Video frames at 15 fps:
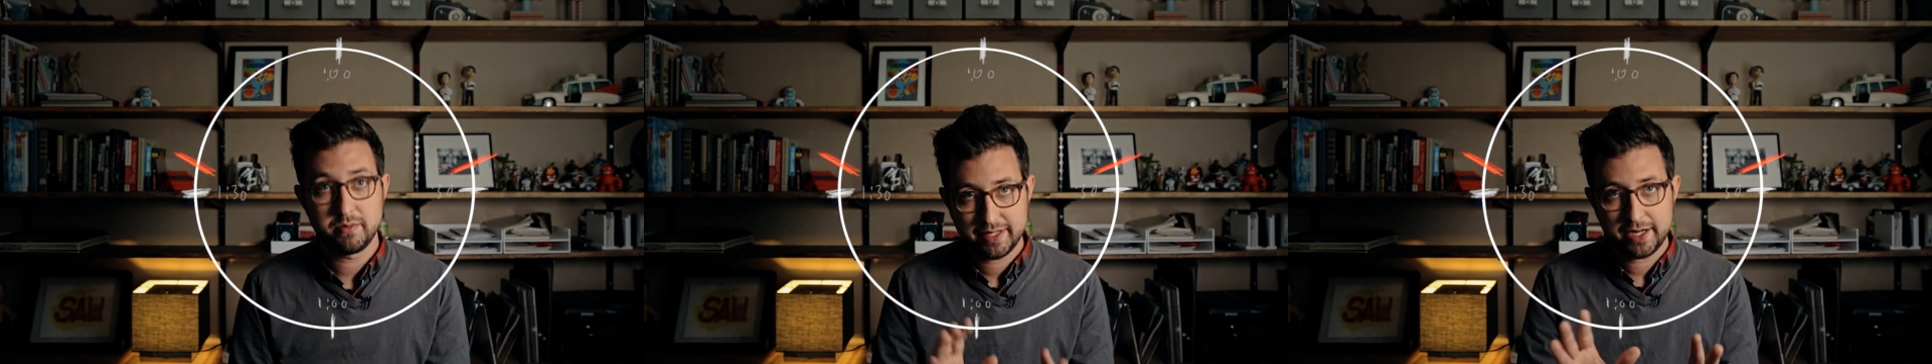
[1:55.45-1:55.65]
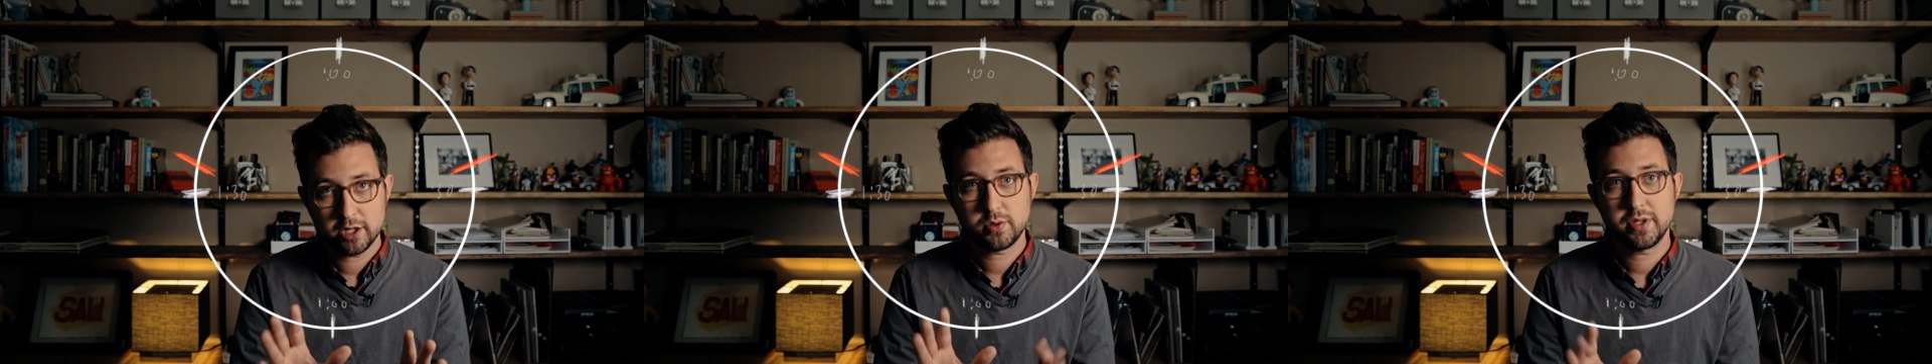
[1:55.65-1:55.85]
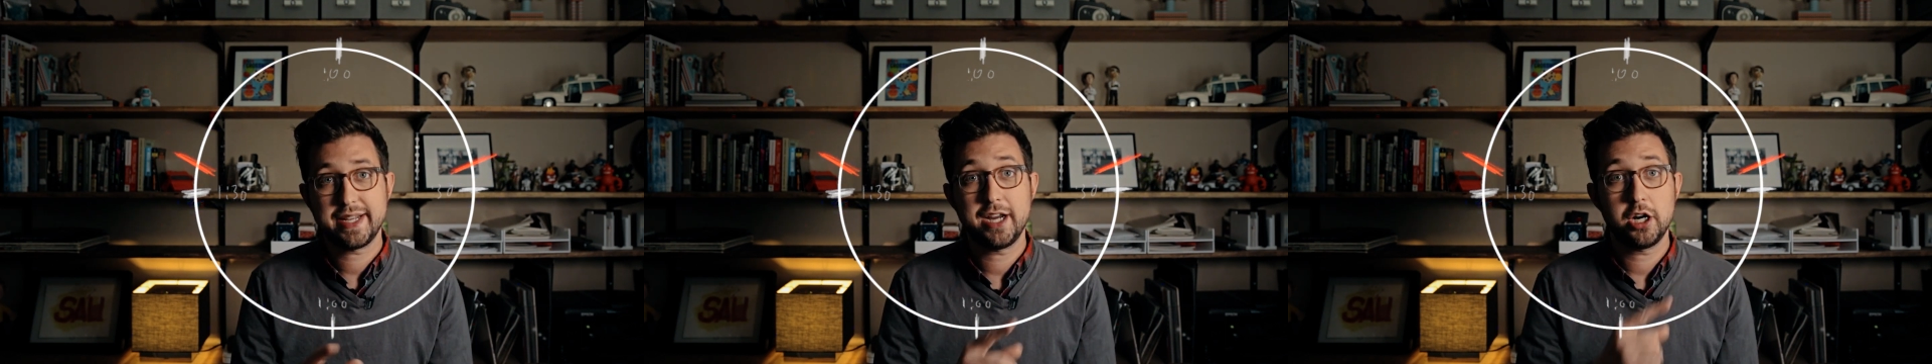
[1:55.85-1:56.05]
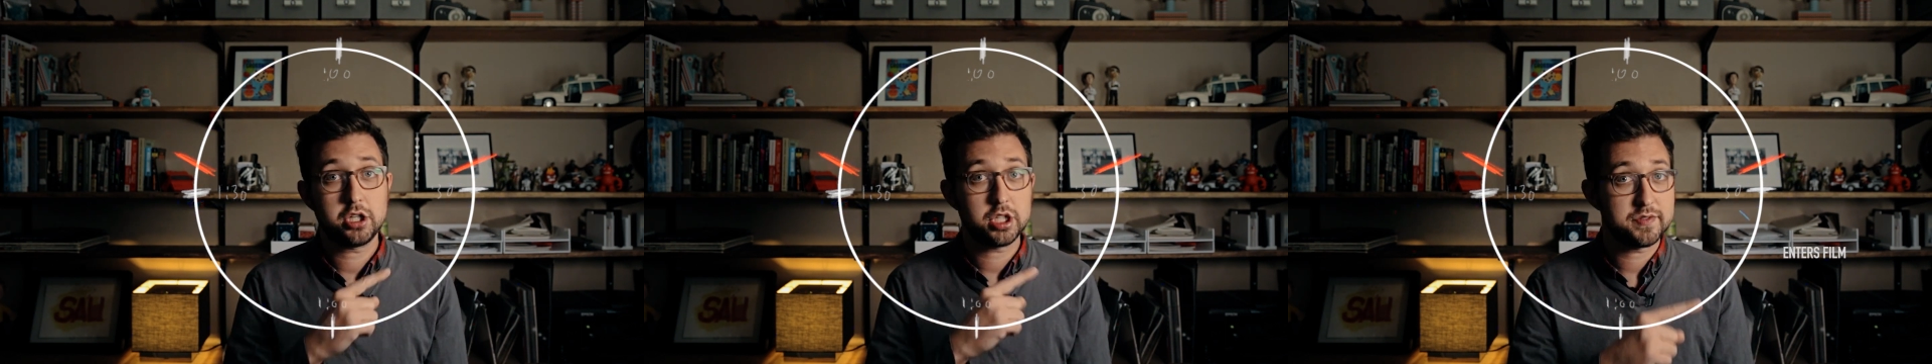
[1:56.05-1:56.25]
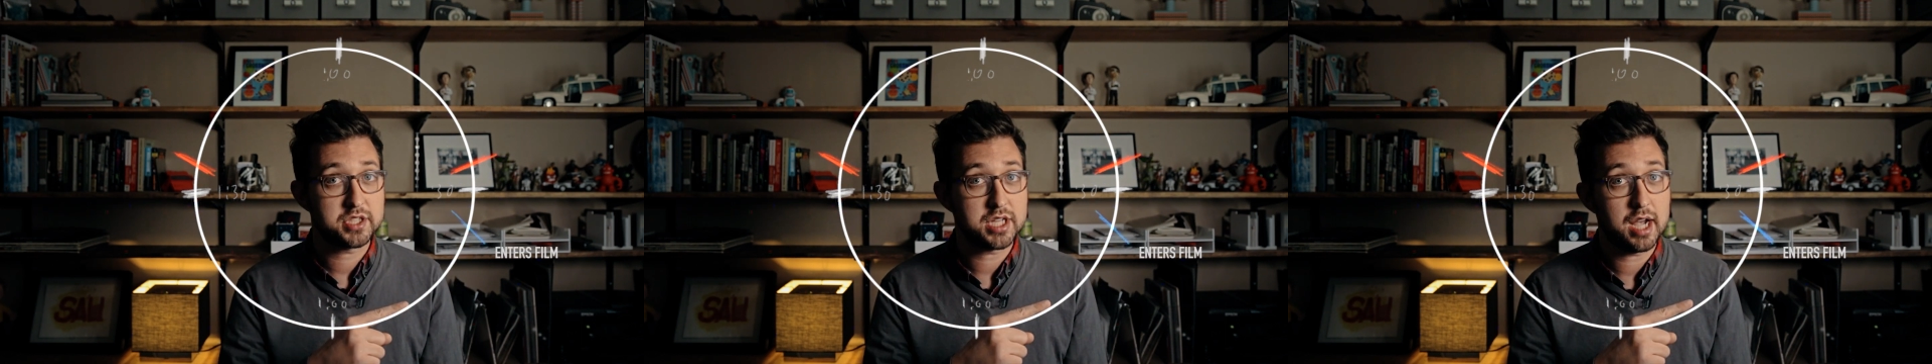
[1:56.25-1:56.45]
Here's where the
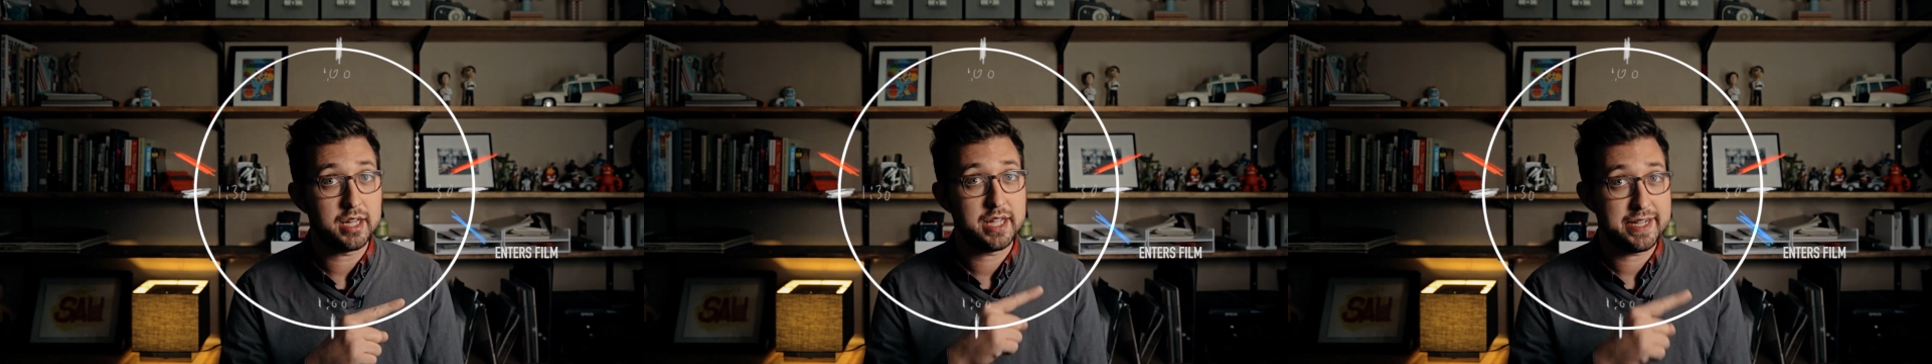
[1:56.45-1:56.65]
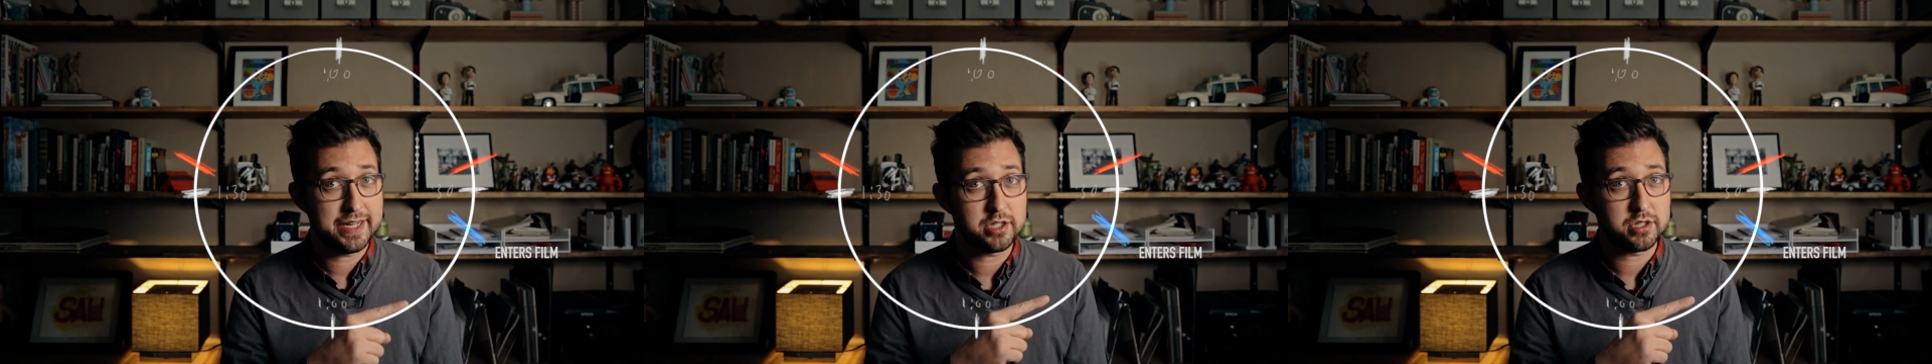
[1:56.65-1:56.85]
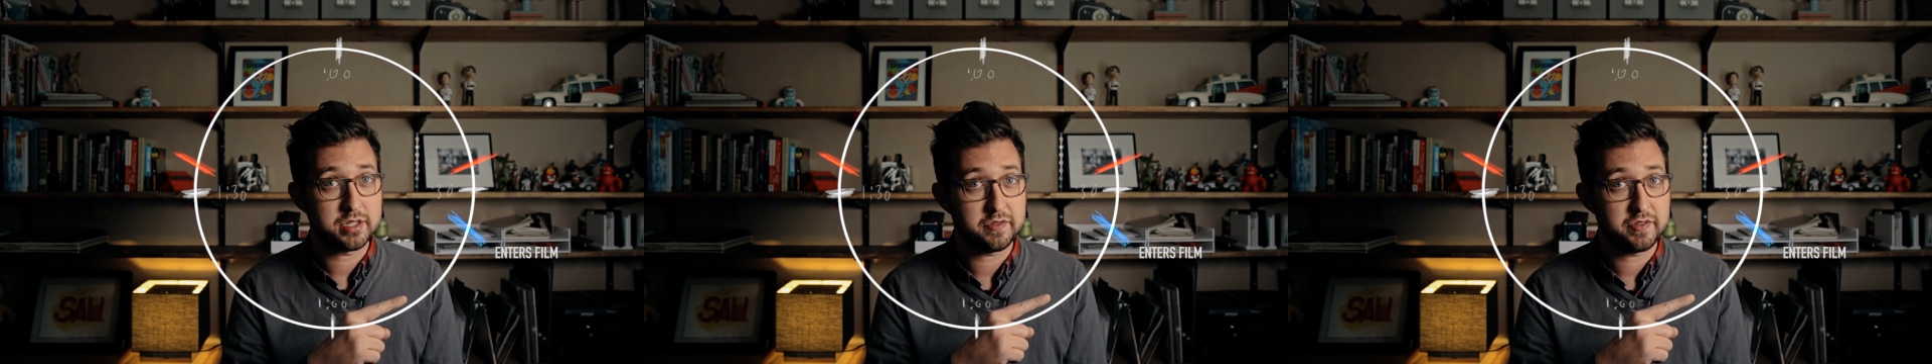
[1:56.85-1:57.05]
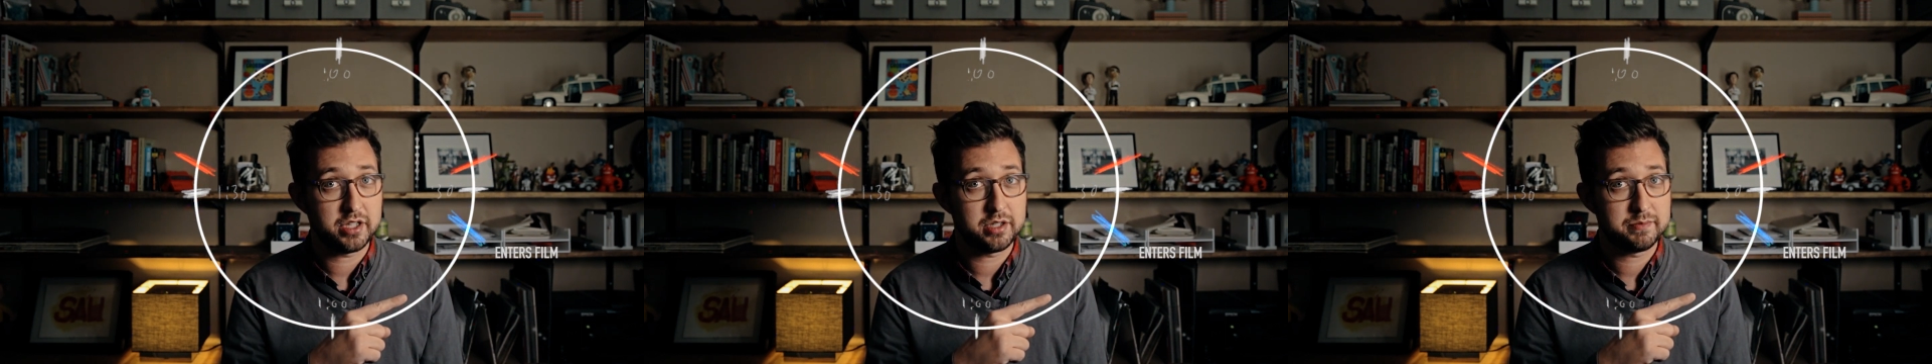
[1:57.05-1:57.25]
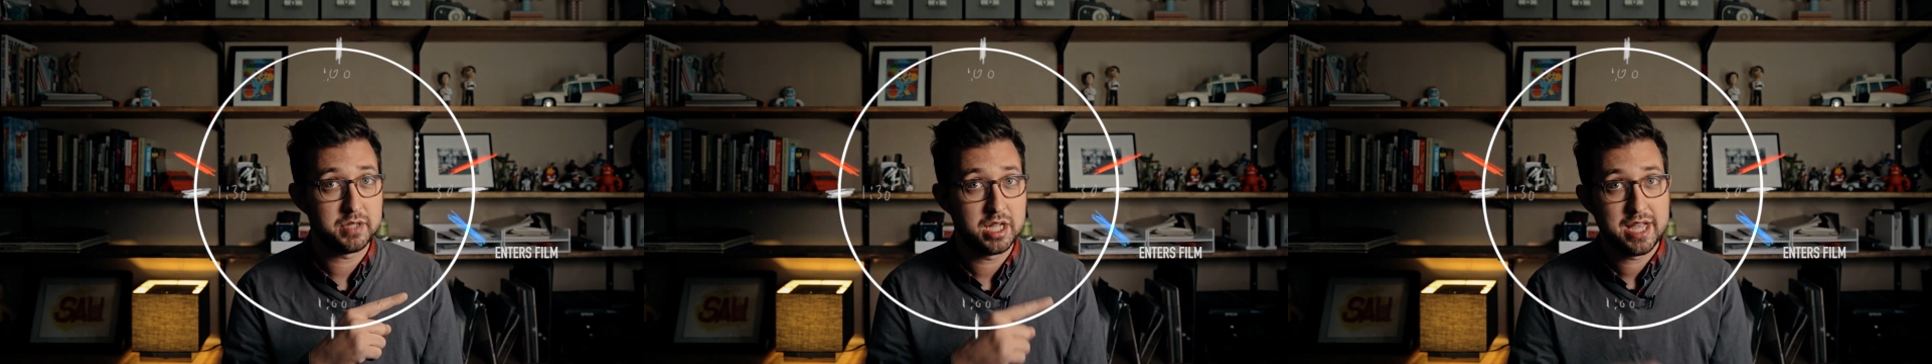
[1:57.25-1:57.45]
character of Sallah enters the
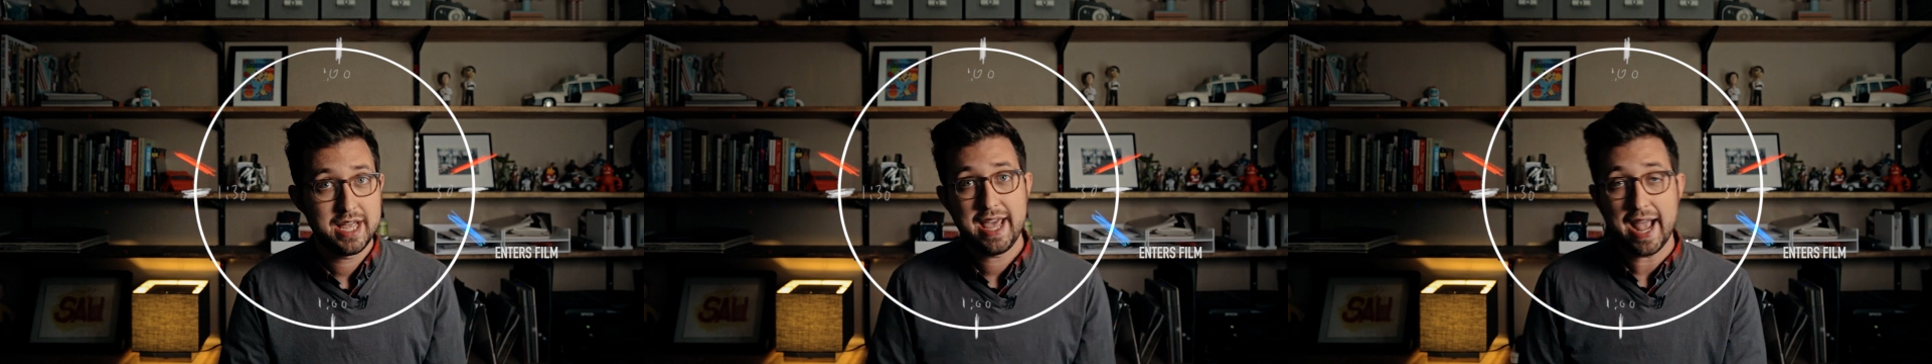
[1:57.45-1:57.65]
film,